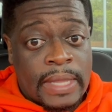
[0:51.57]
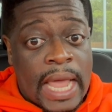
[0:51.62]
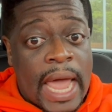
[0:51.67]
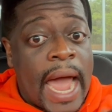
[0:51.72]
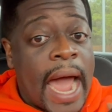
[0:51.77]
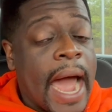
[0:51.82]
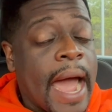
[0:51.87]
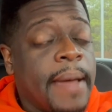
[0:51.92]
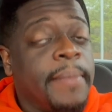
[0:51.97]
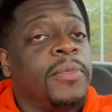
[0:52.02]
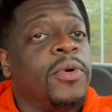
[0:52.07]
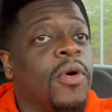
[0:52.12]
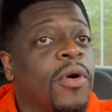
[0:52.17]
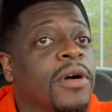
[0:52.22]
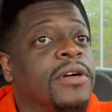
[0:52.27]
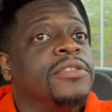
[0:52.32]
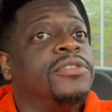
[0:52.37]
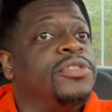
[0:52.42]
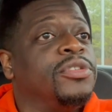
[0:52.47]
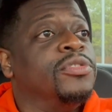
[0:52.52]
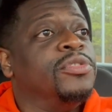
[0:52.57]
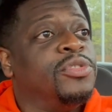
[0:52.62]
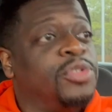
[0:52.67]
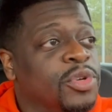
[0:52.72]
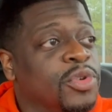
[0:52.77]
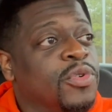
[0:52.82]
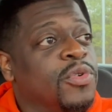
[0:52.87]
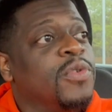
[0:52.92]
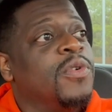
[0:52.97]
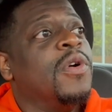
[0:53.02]
I'm going to
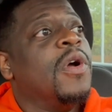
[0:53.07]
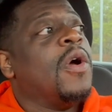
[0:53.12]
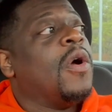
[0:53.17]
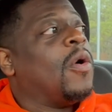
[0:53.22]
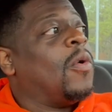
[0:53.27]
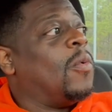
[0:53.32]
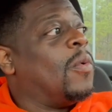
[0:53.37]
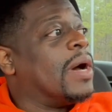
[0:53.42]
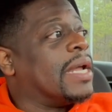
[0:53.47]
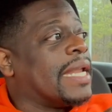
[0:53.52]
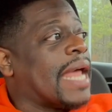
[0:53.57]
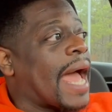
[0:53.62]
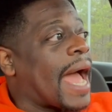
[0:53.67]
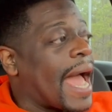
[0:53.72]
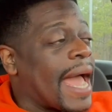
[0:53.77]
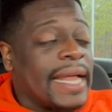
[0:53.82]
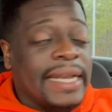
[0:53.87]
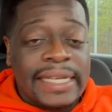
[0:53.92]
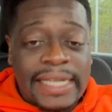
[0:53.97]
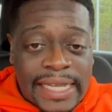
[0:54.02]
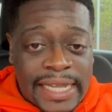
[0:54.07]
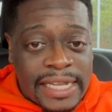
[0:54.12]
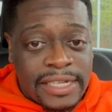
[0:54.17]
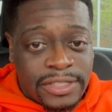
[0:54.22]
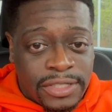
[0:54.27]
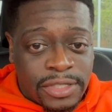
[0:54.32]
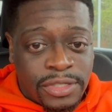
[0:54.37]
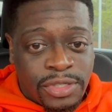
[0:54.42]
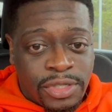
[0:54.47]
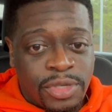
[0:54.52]
do what I need
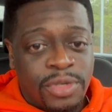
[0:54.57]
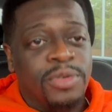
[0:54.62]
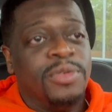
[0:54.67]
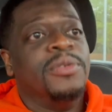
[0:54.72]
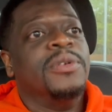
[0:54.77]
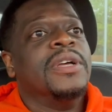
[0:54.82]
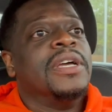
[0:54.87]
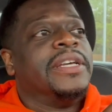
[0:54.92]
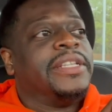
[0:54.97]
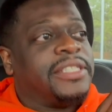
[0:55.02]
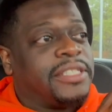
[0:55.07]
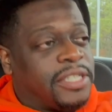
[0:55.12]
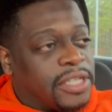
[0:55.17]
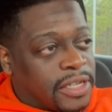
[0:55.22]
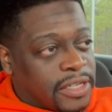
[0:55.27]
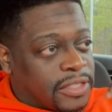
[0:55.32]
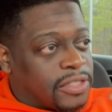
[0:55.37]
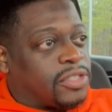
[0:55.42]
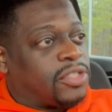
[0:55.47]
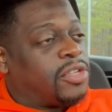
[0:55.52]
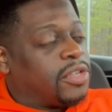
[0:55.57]
to do to